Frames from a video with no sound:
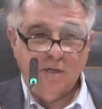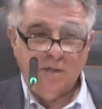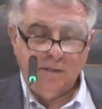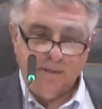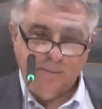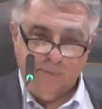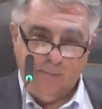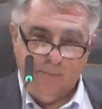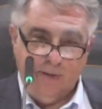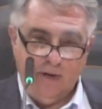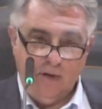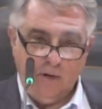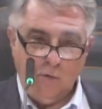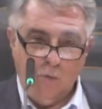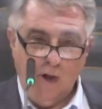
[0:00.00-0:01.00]
the
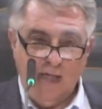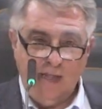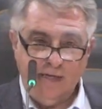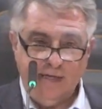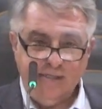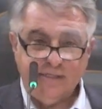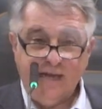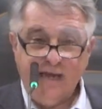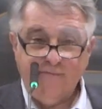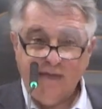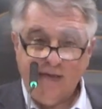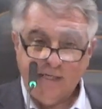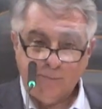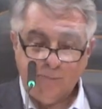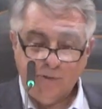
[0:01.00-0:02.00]
better qualities and have the
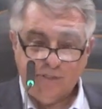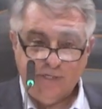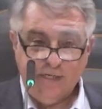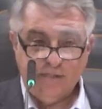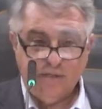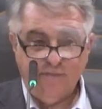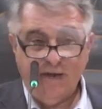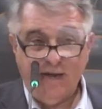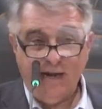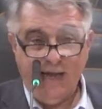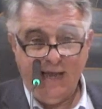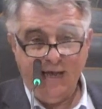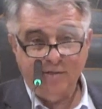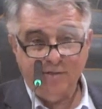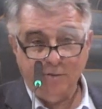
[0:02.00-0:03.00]
expertise of how to
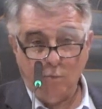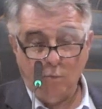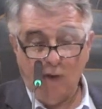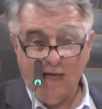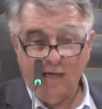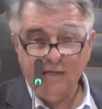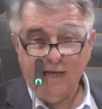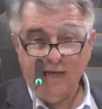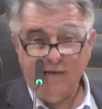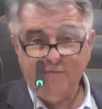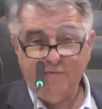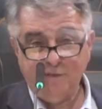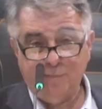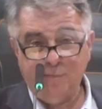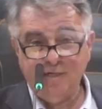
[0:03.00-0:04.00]
handle
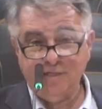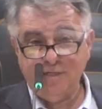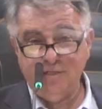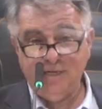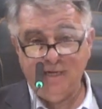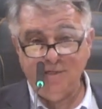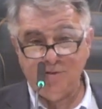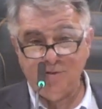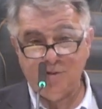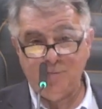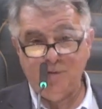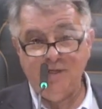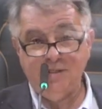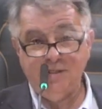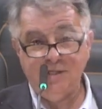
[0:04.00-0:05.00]
wildlife, especially endangered
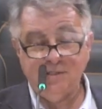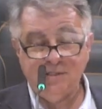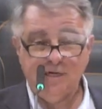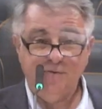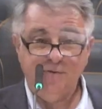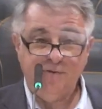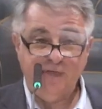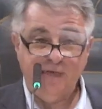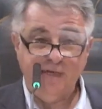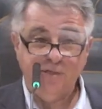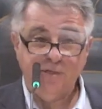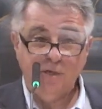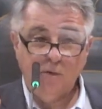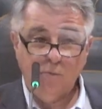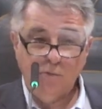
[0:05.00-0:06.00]
species and other
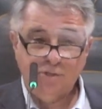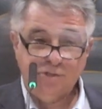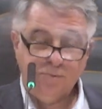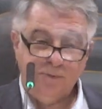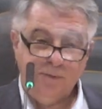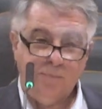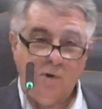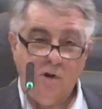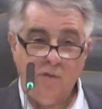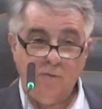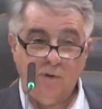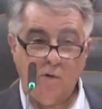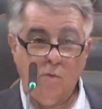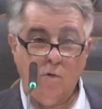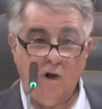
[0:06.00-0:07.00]
things, which should be part of the
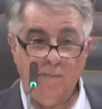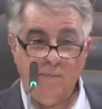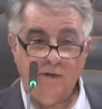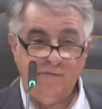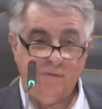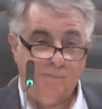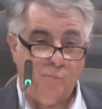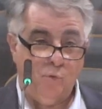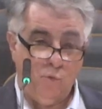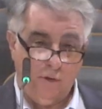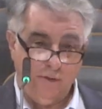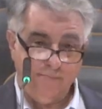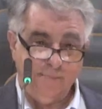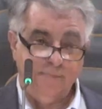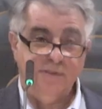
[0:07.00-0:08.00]
requirement of the
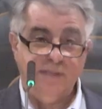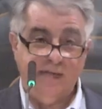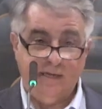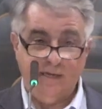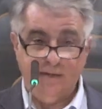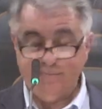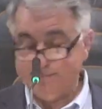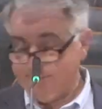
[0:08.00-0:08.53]
board. Thank you.